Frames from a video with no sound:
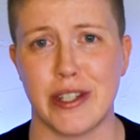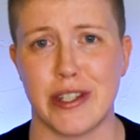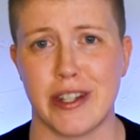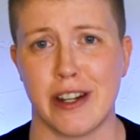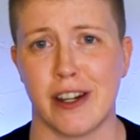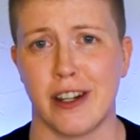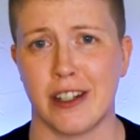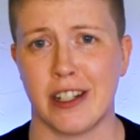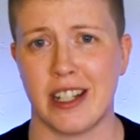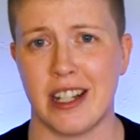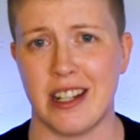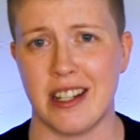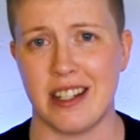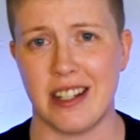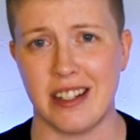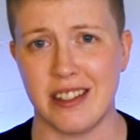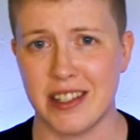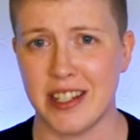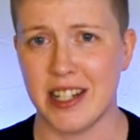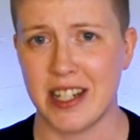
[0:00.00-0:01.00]
is targeting
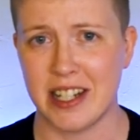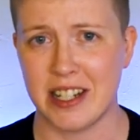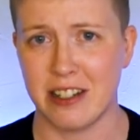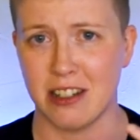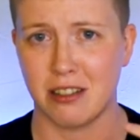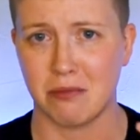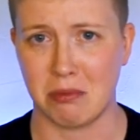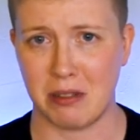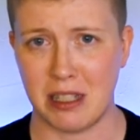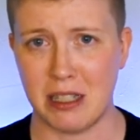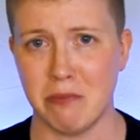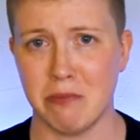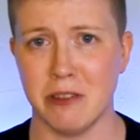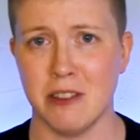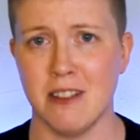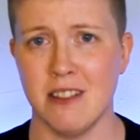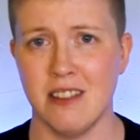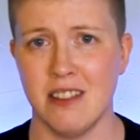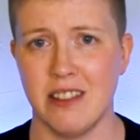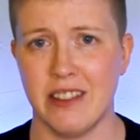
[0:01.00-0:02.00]
insecure
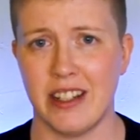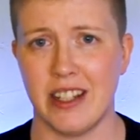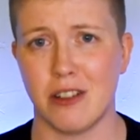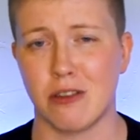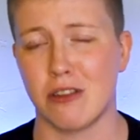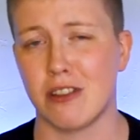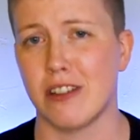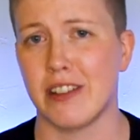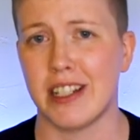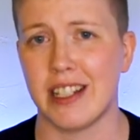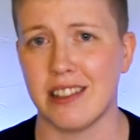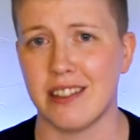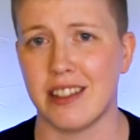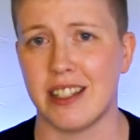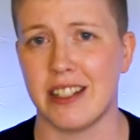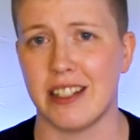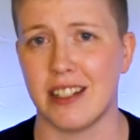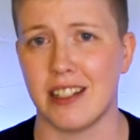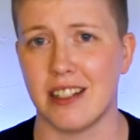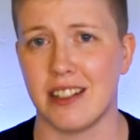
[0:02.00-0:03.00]
people in order to get
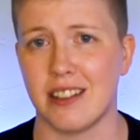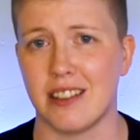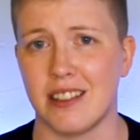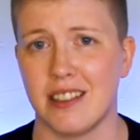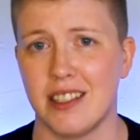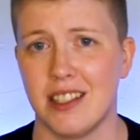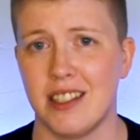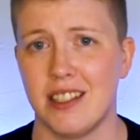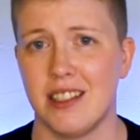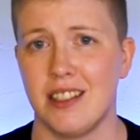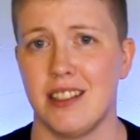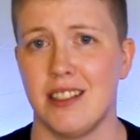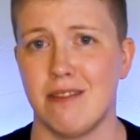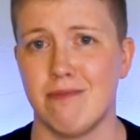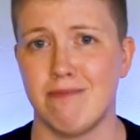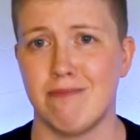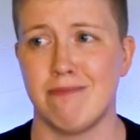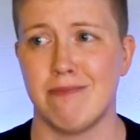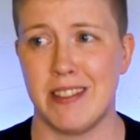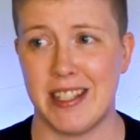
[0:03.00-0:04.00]
their
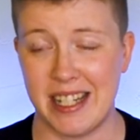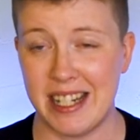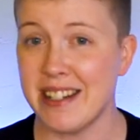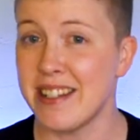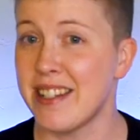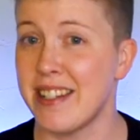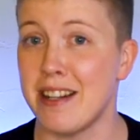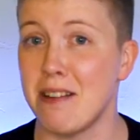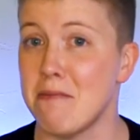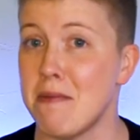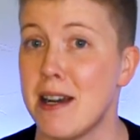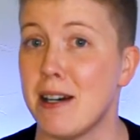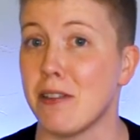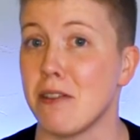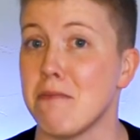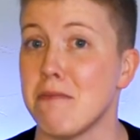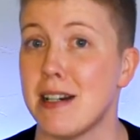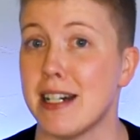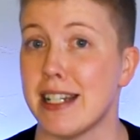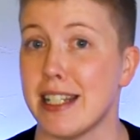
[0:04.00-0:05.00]
decent amount
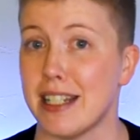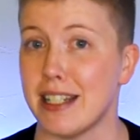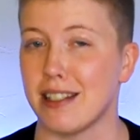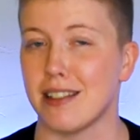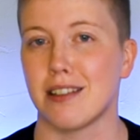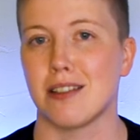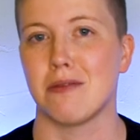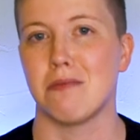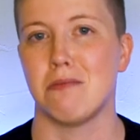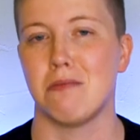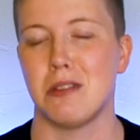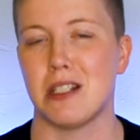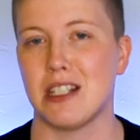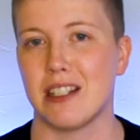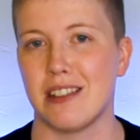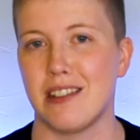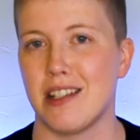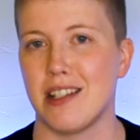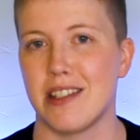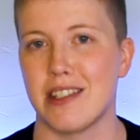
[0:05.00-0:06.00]
of money
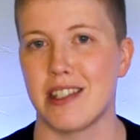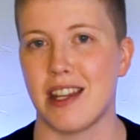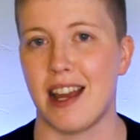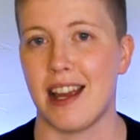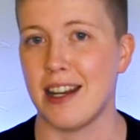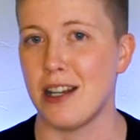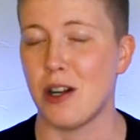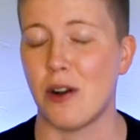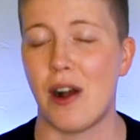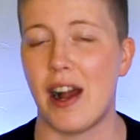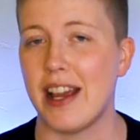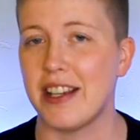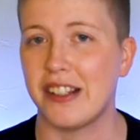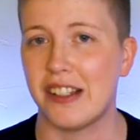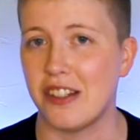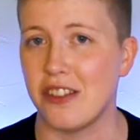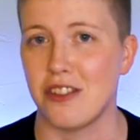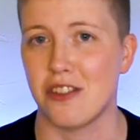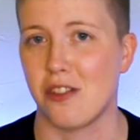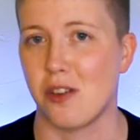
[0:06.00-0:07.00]
because I know I
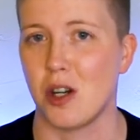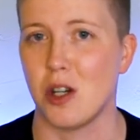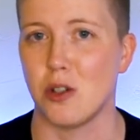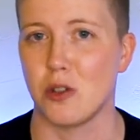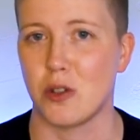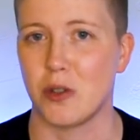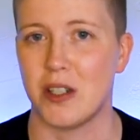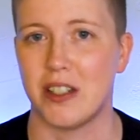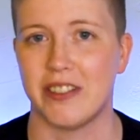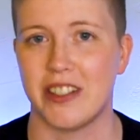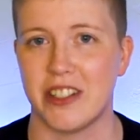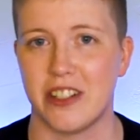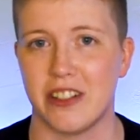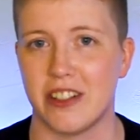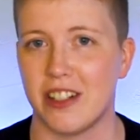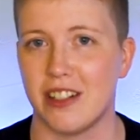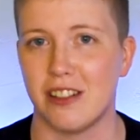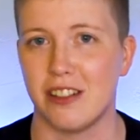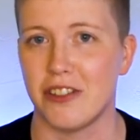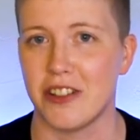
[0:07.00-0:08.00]
couldn't throw
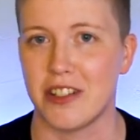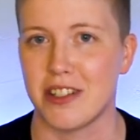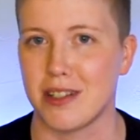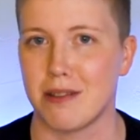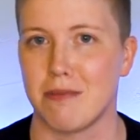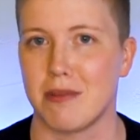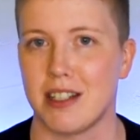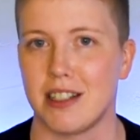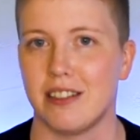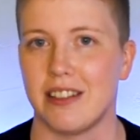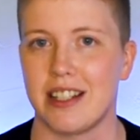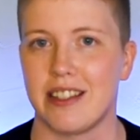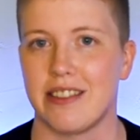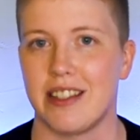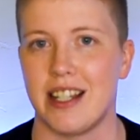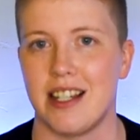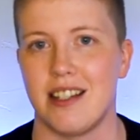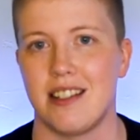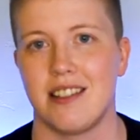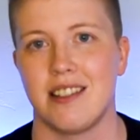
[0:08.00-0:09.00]
$1,200 at something like
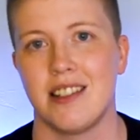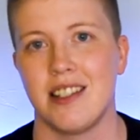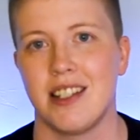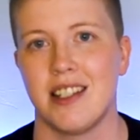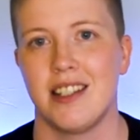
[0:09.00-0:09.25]
that.